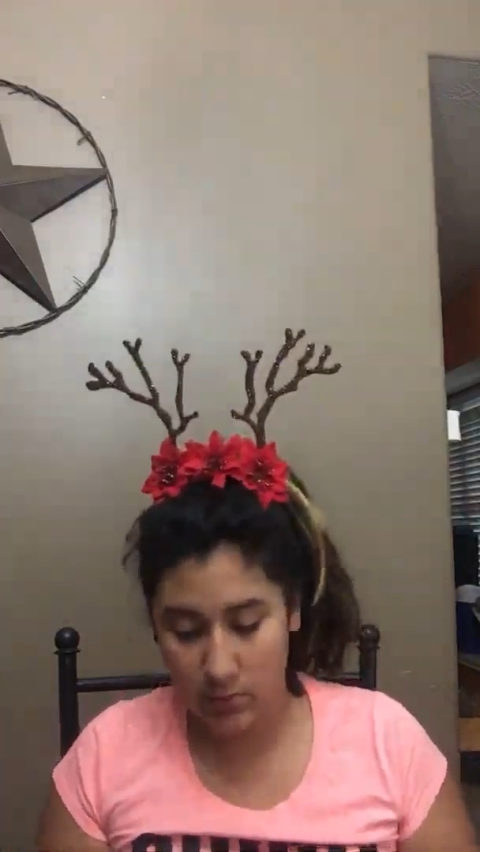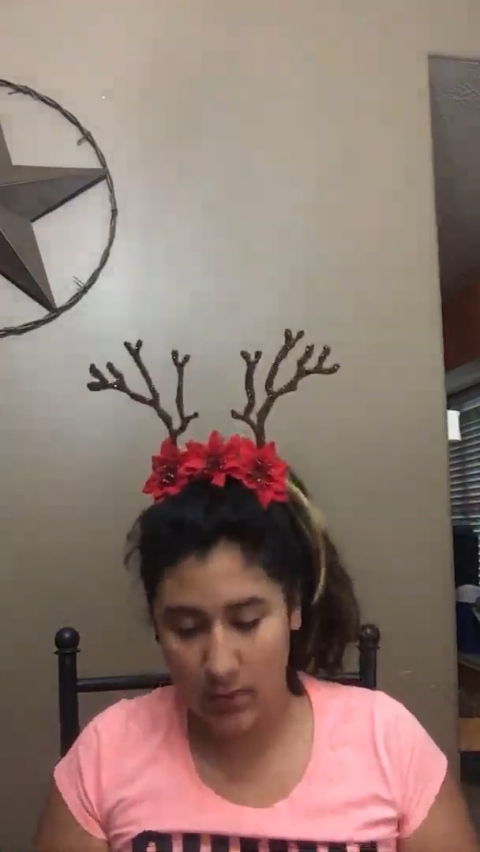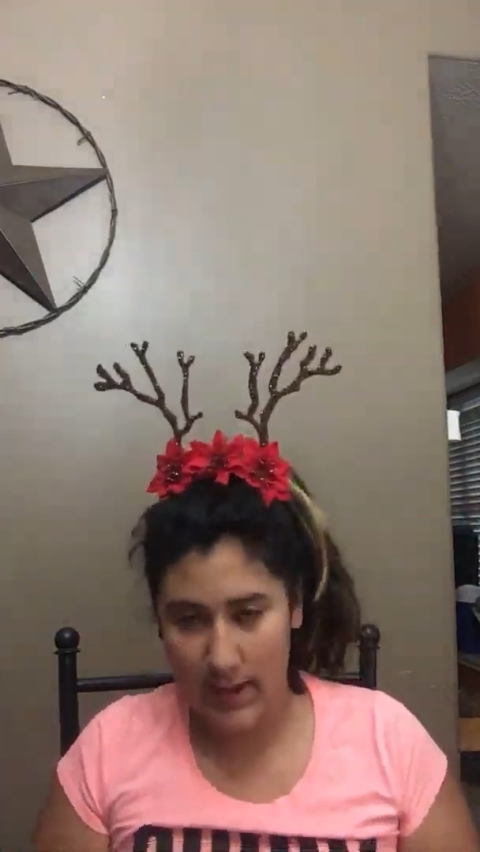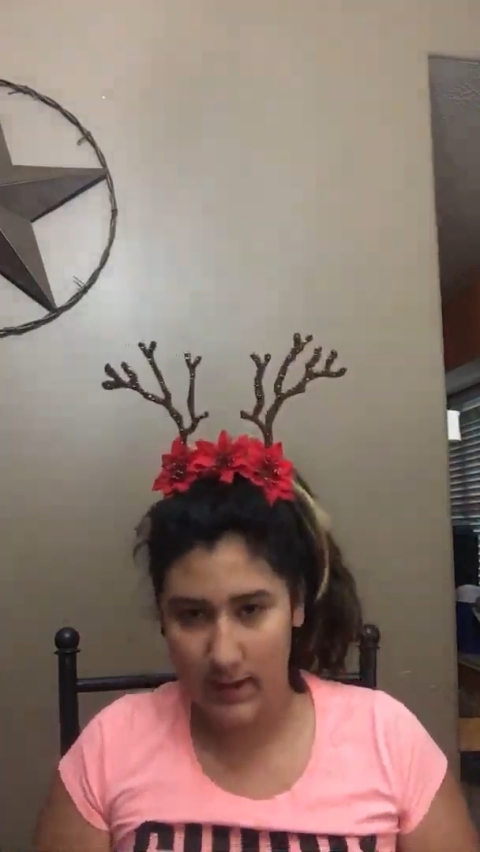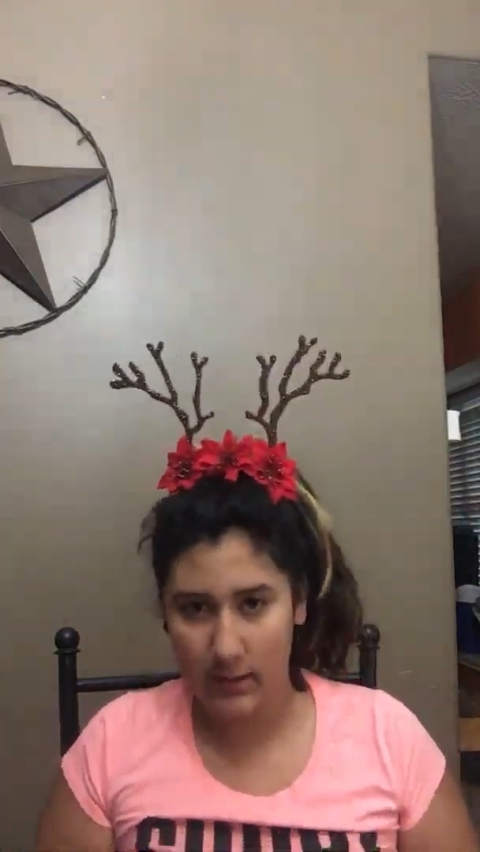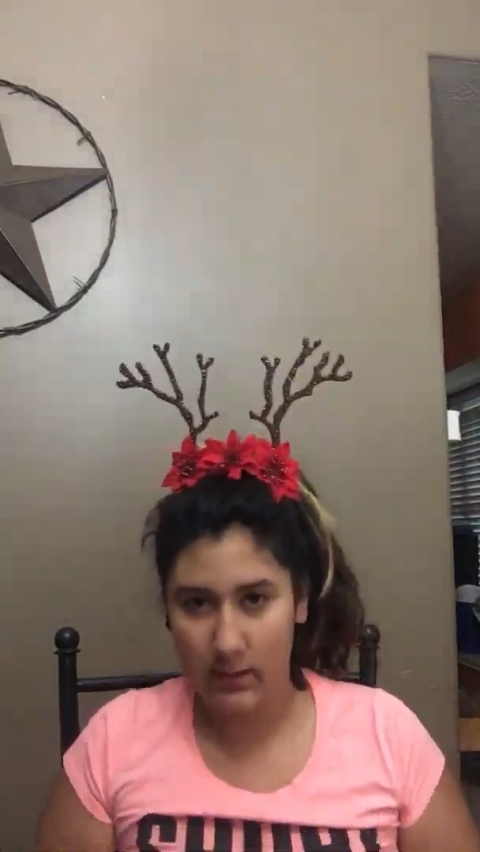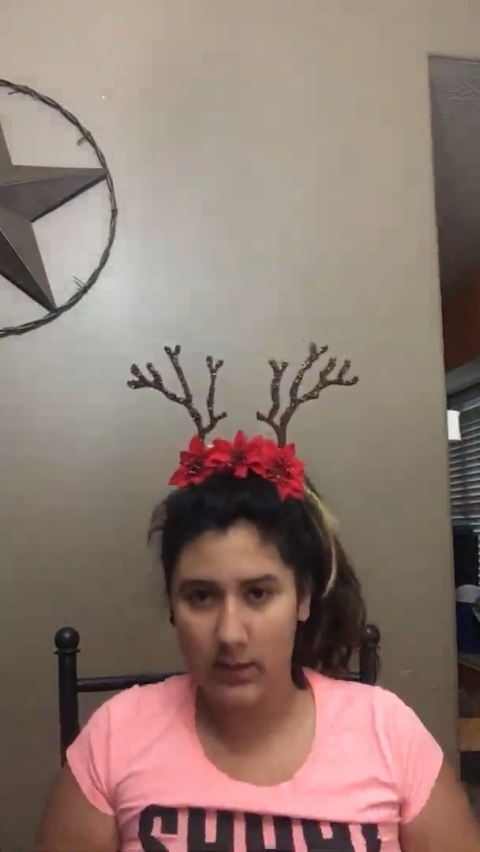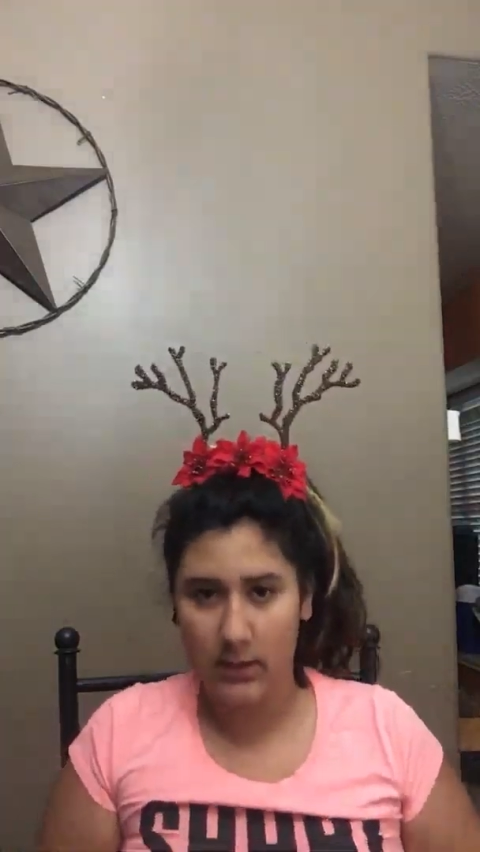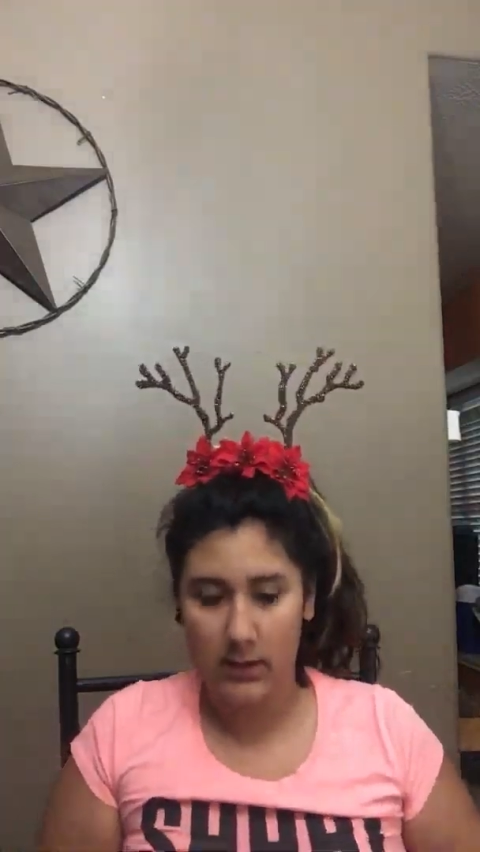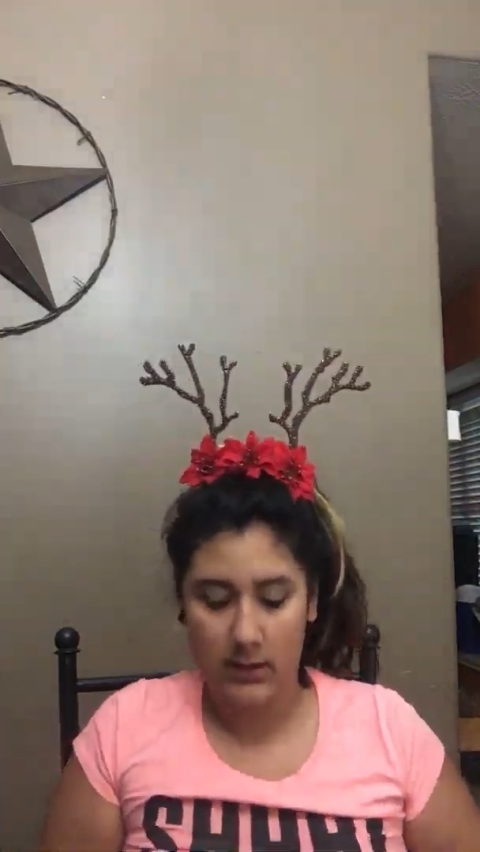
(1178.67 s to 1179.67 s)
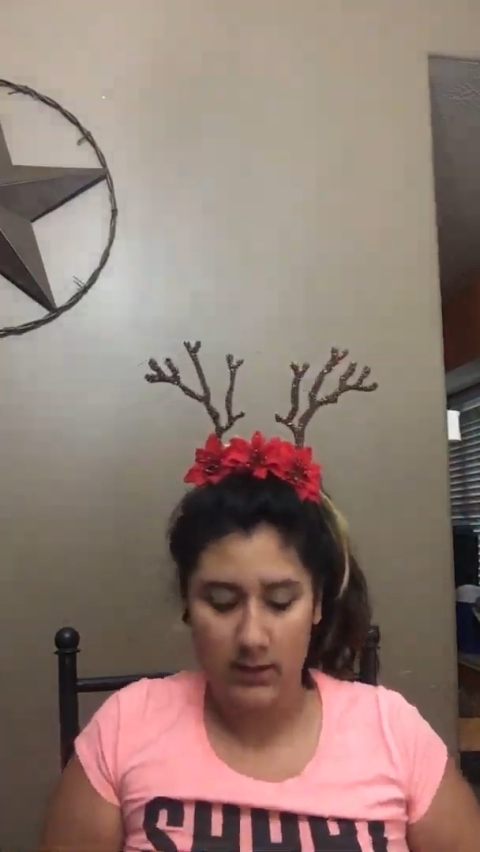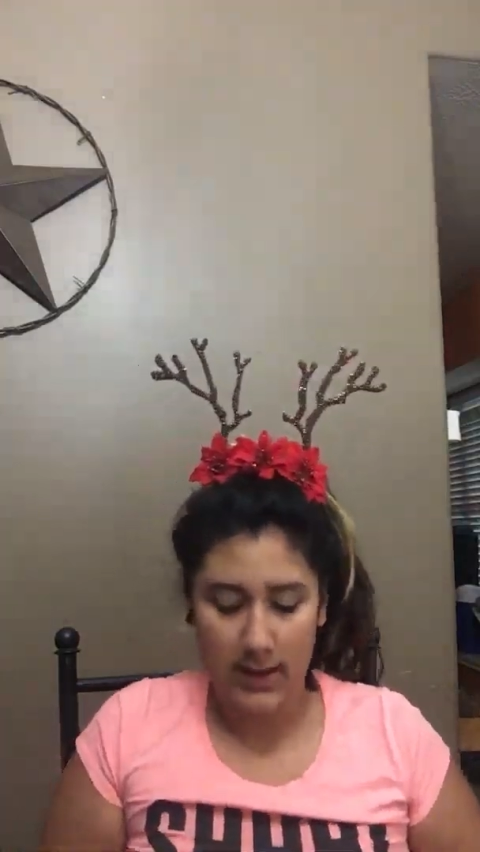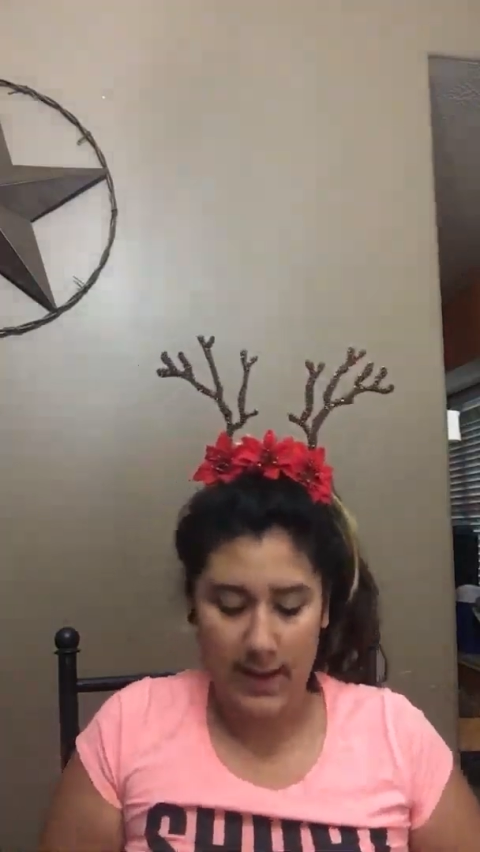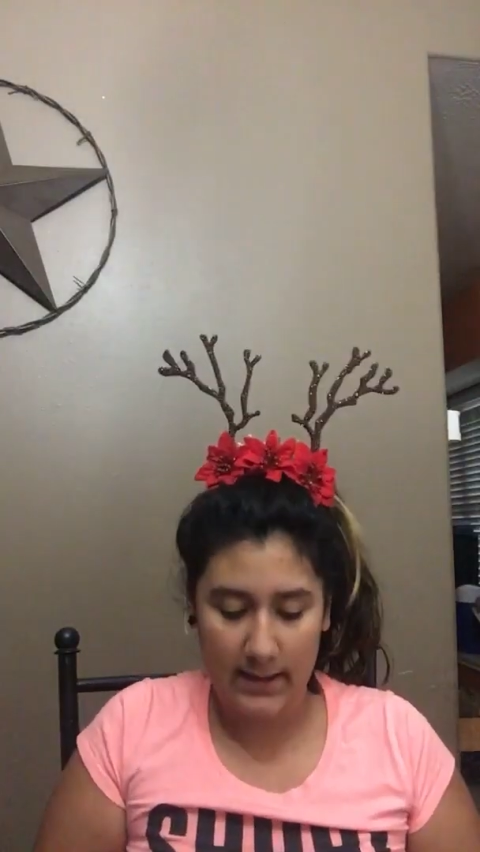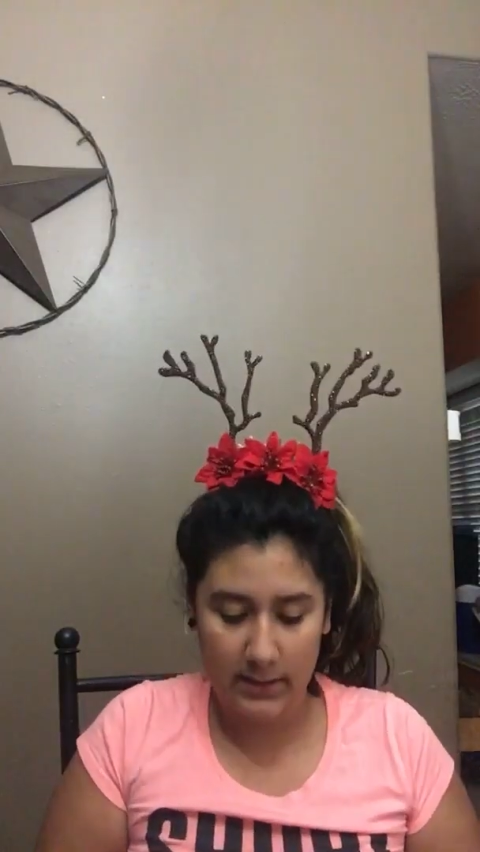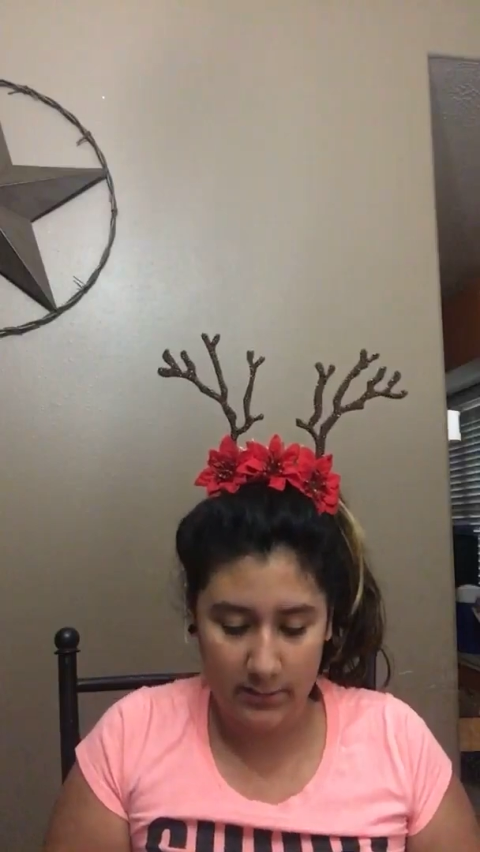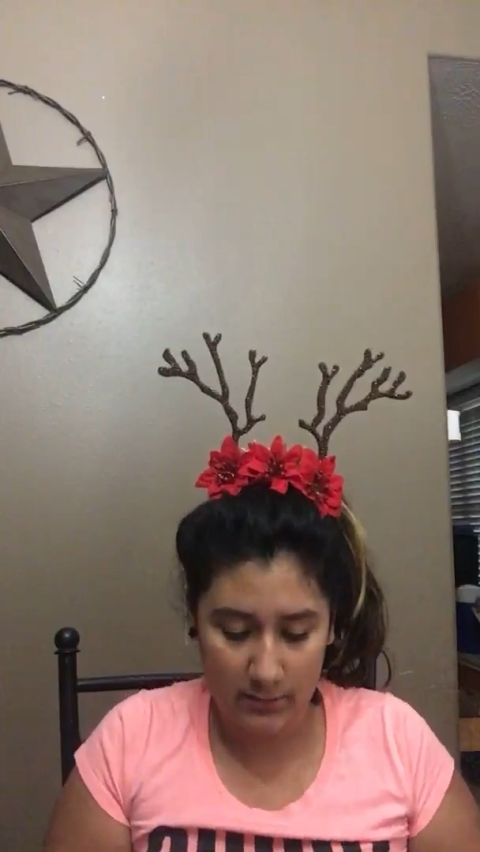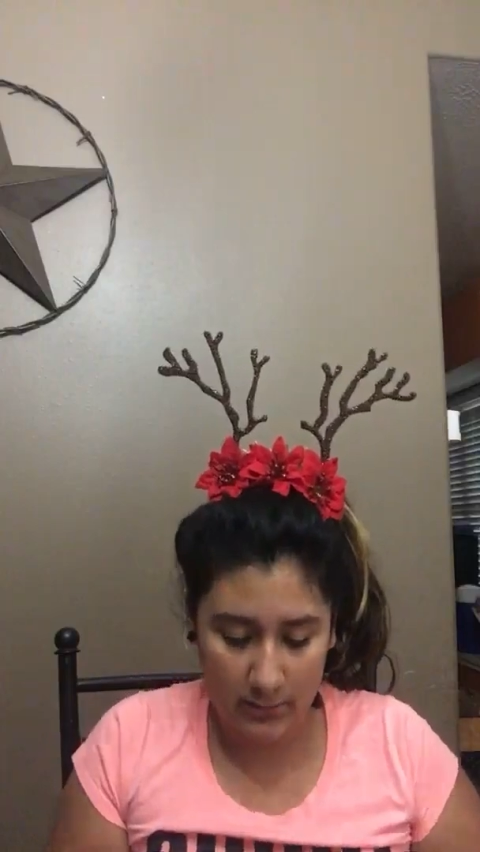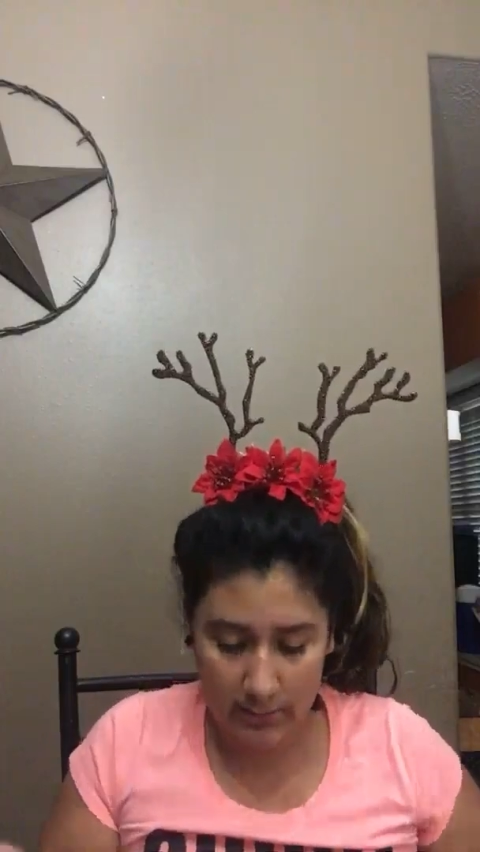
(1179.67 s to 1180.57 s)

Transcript: why I do,